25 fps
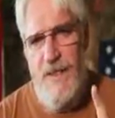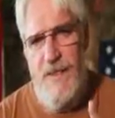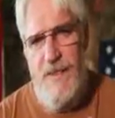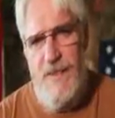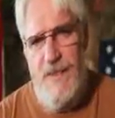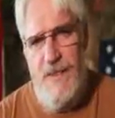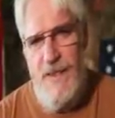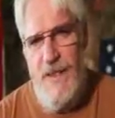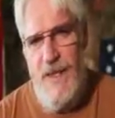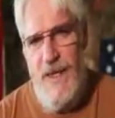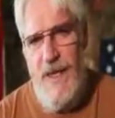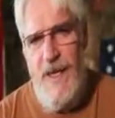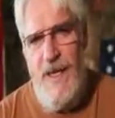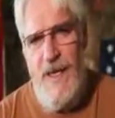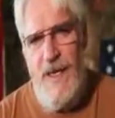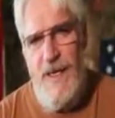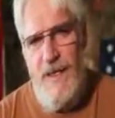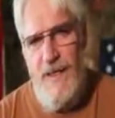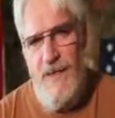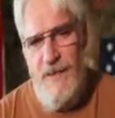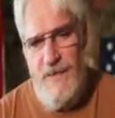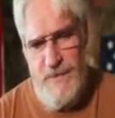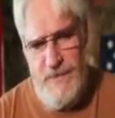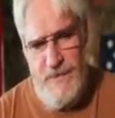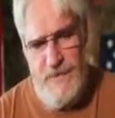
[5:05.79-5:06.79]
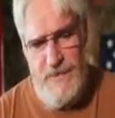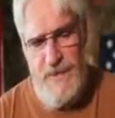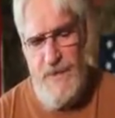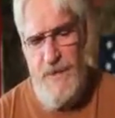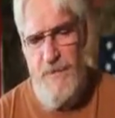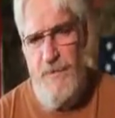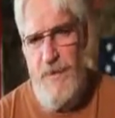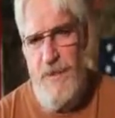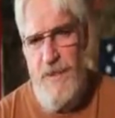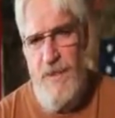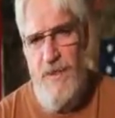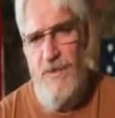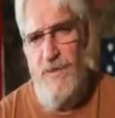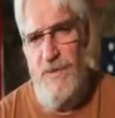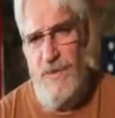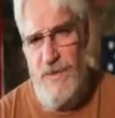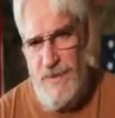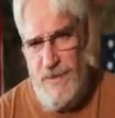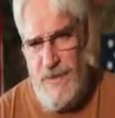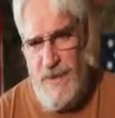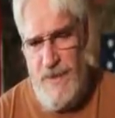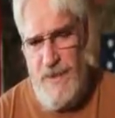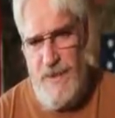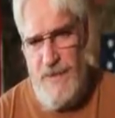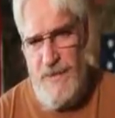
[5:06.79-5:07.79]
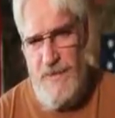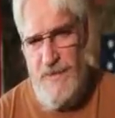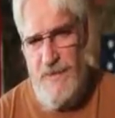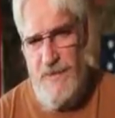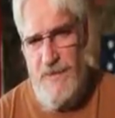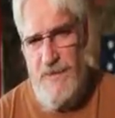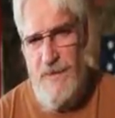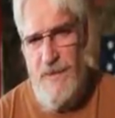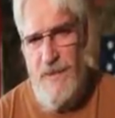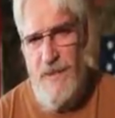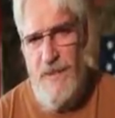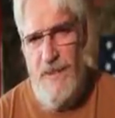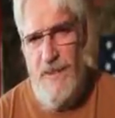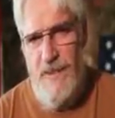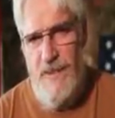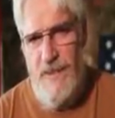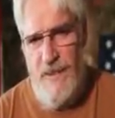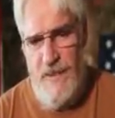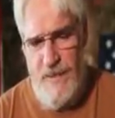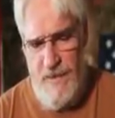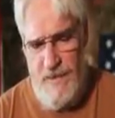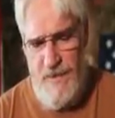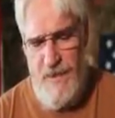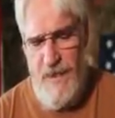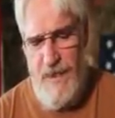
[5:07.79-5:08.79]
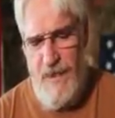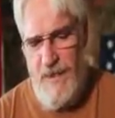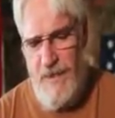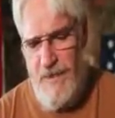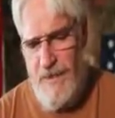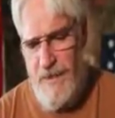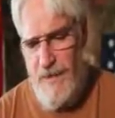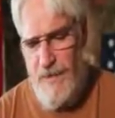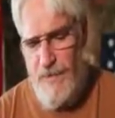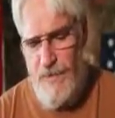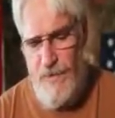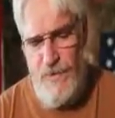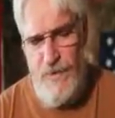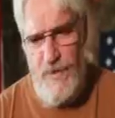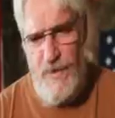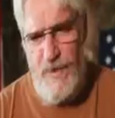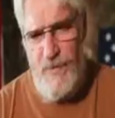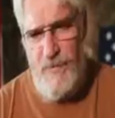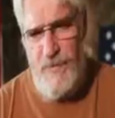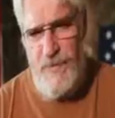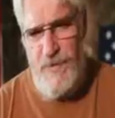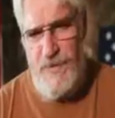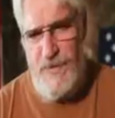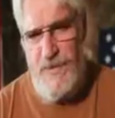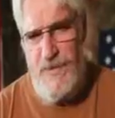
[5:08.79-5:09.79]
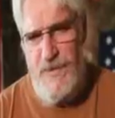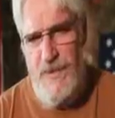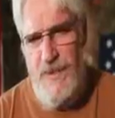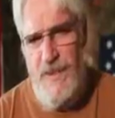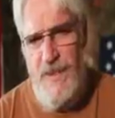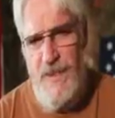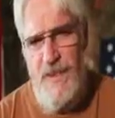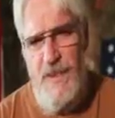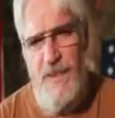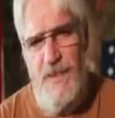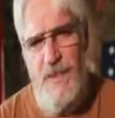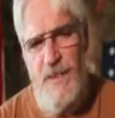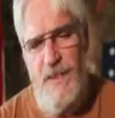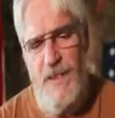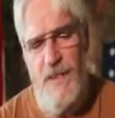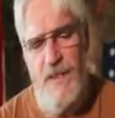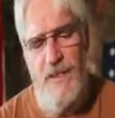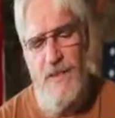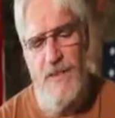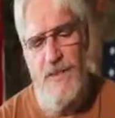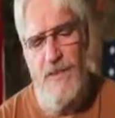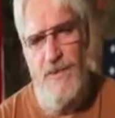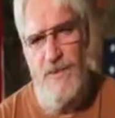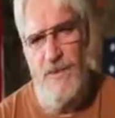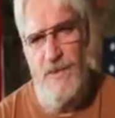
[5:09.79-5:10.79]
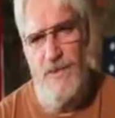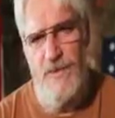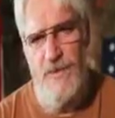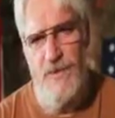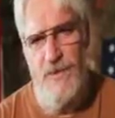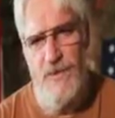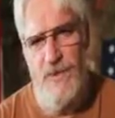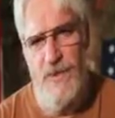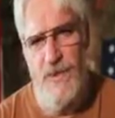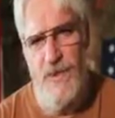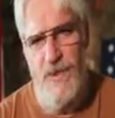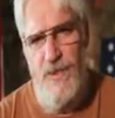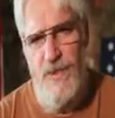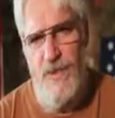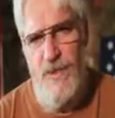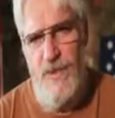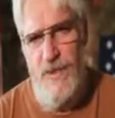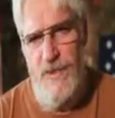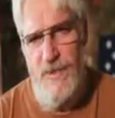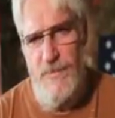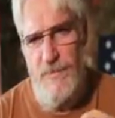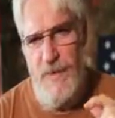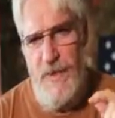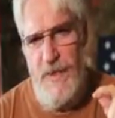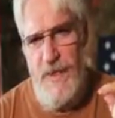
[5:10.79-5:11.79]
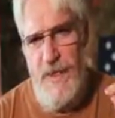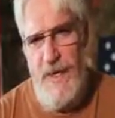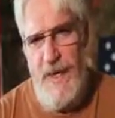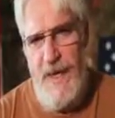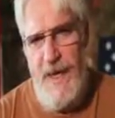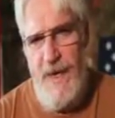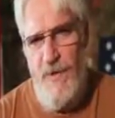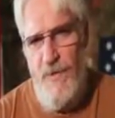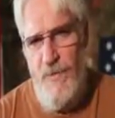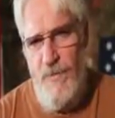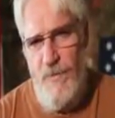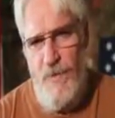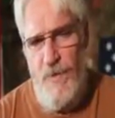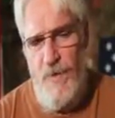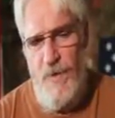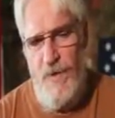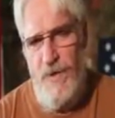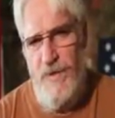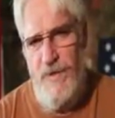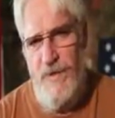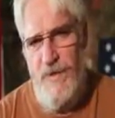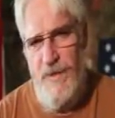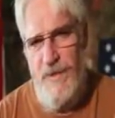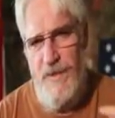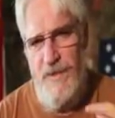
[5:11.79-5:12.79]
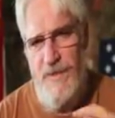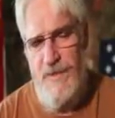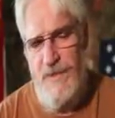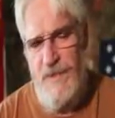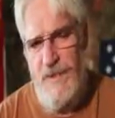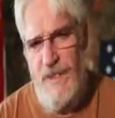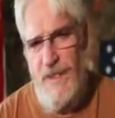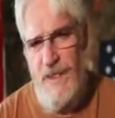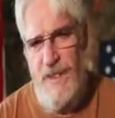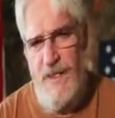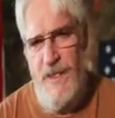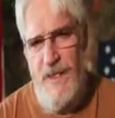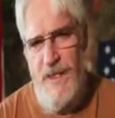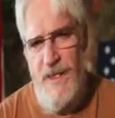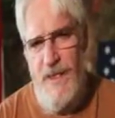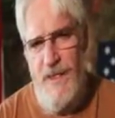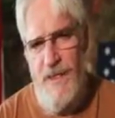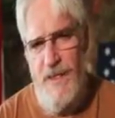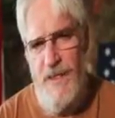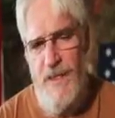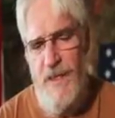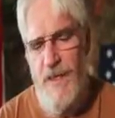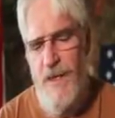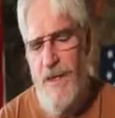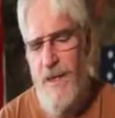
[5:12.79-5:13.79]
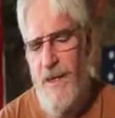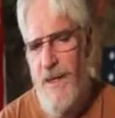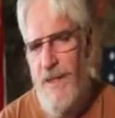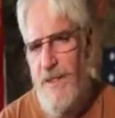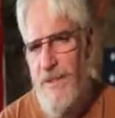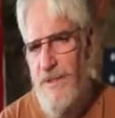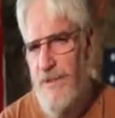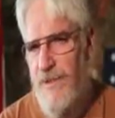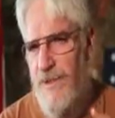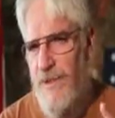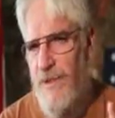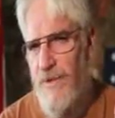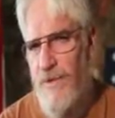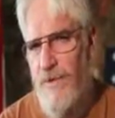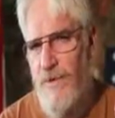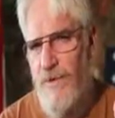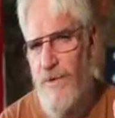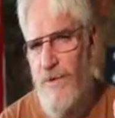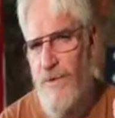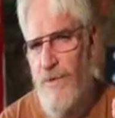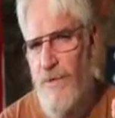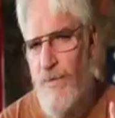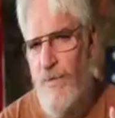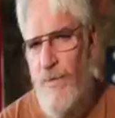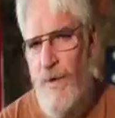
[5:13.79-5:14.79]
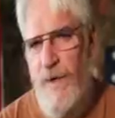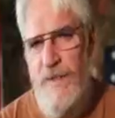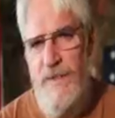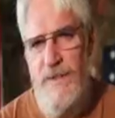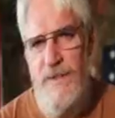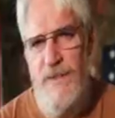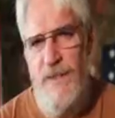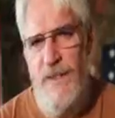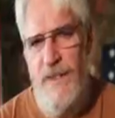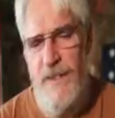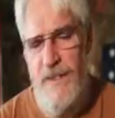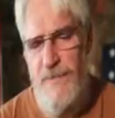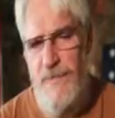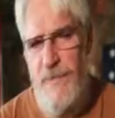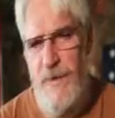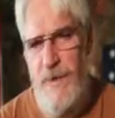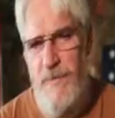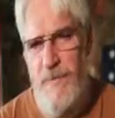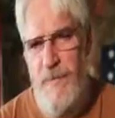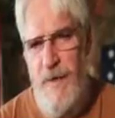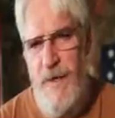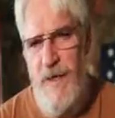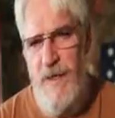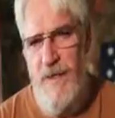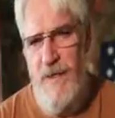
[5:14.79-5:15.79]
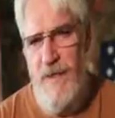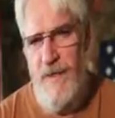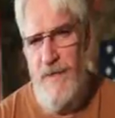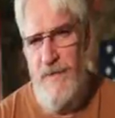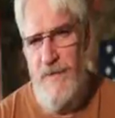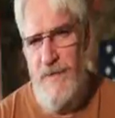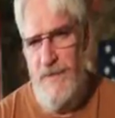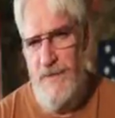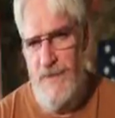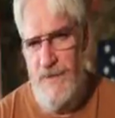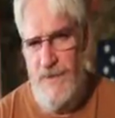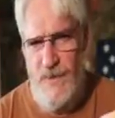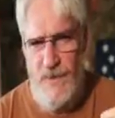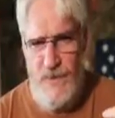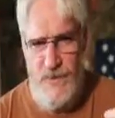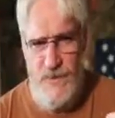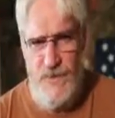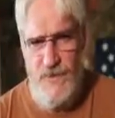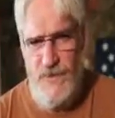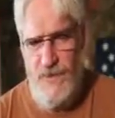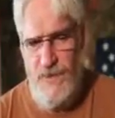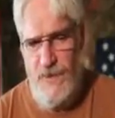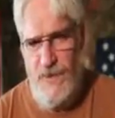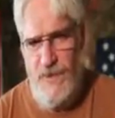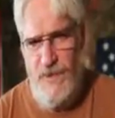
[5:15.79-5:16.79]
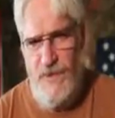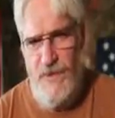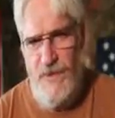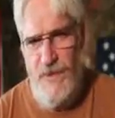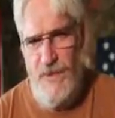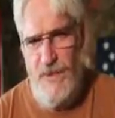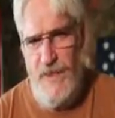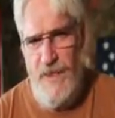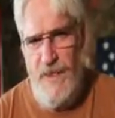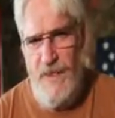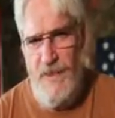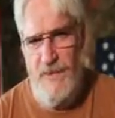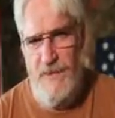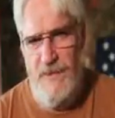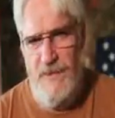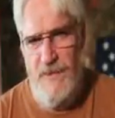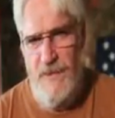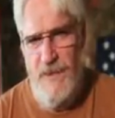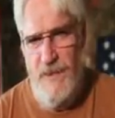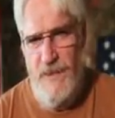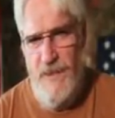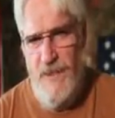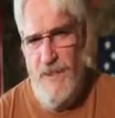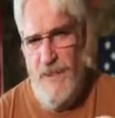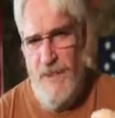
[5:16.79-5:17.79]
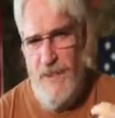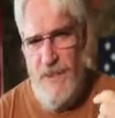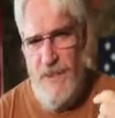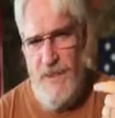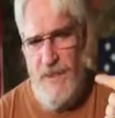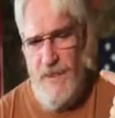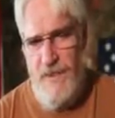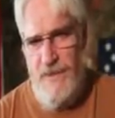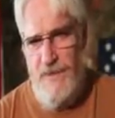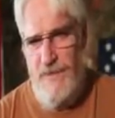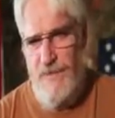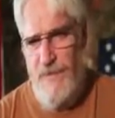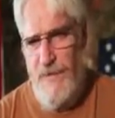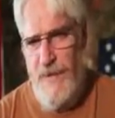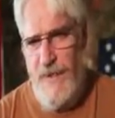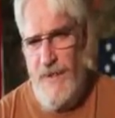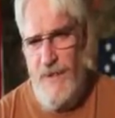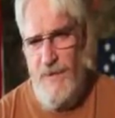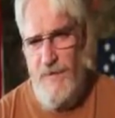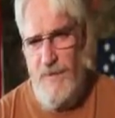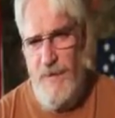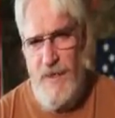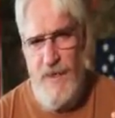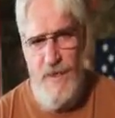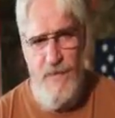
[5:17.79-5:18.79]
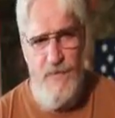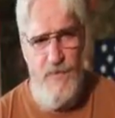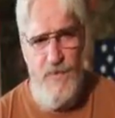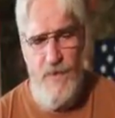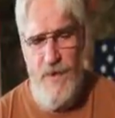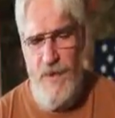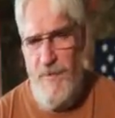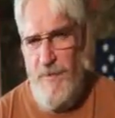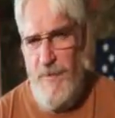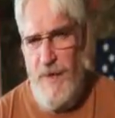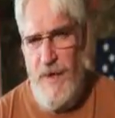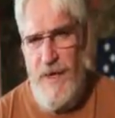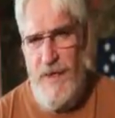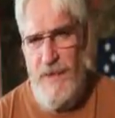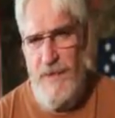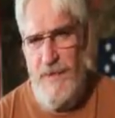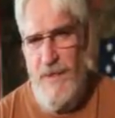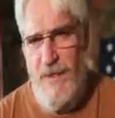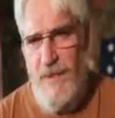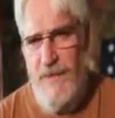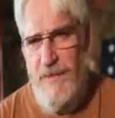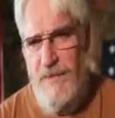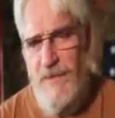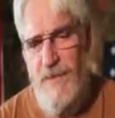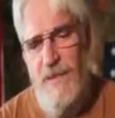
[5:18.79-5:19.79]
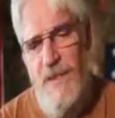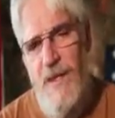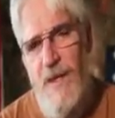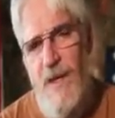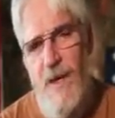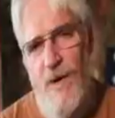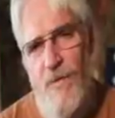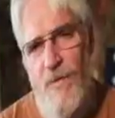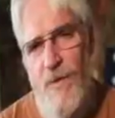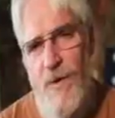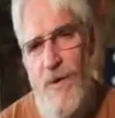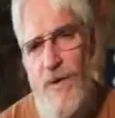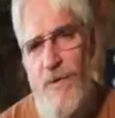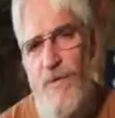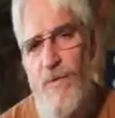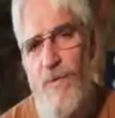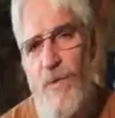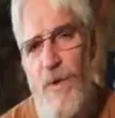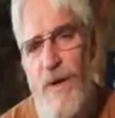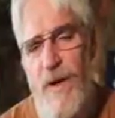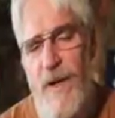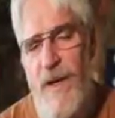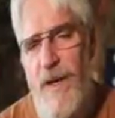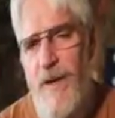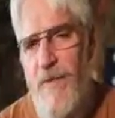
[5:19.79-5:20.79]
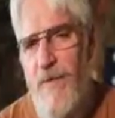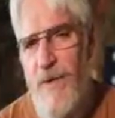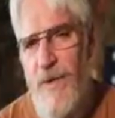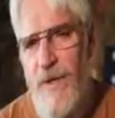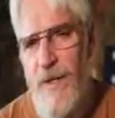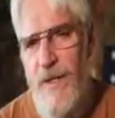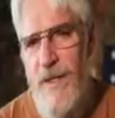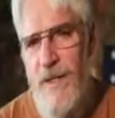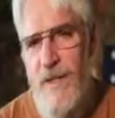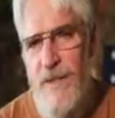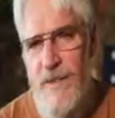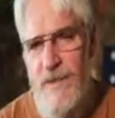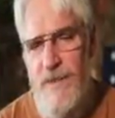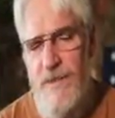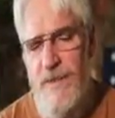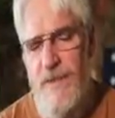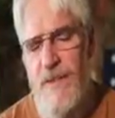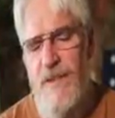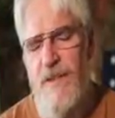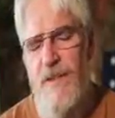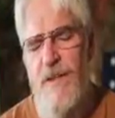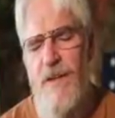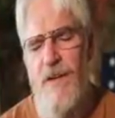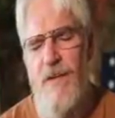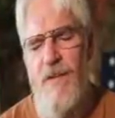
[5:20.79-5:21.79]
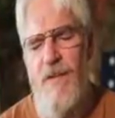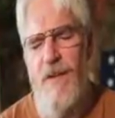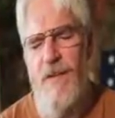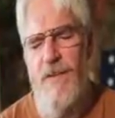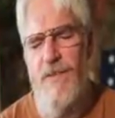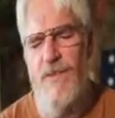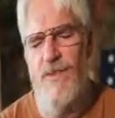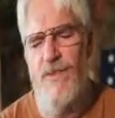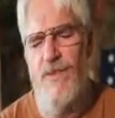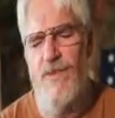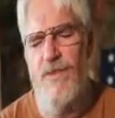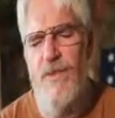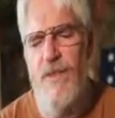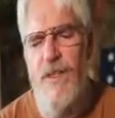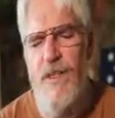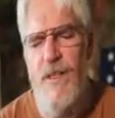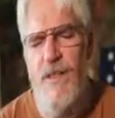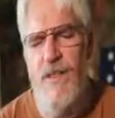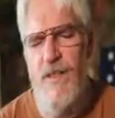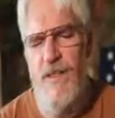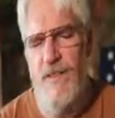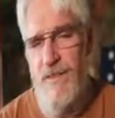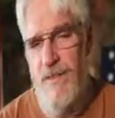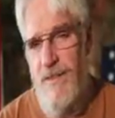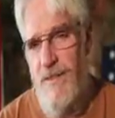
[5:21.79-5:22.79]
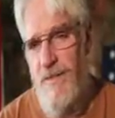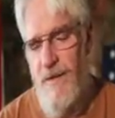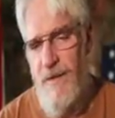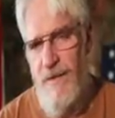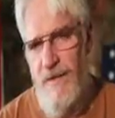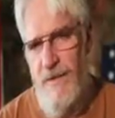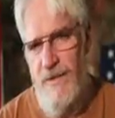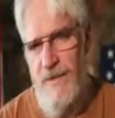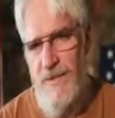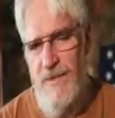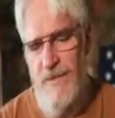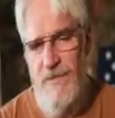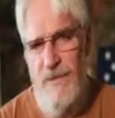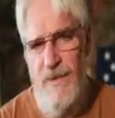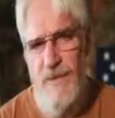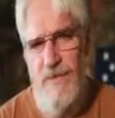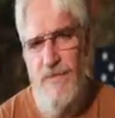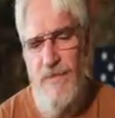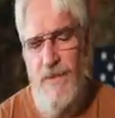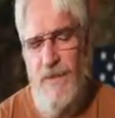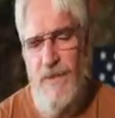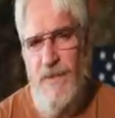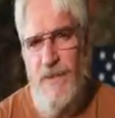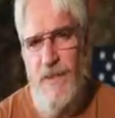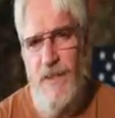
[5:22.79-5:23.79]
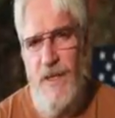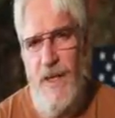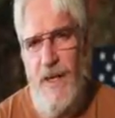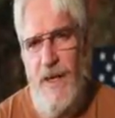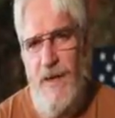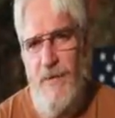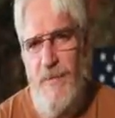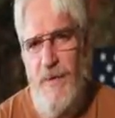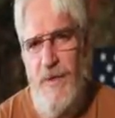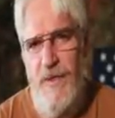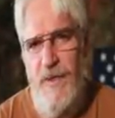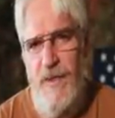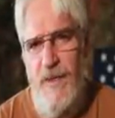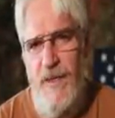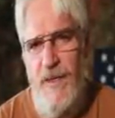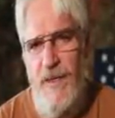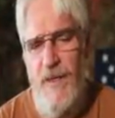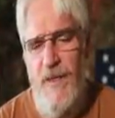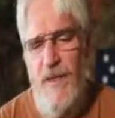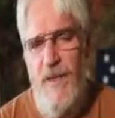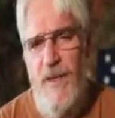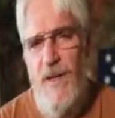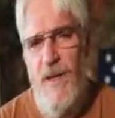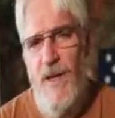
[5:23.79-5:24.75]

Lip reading: Today, CBO says, and you got to dig through the numbers to see it, that Social Security is paying out more than it's taking in. So what's the next big bailout? Is Social Security next? Is Fannie Mae, Freddie Mac next? Well, whatever it is, there are trillions of dollars of unfunded liability.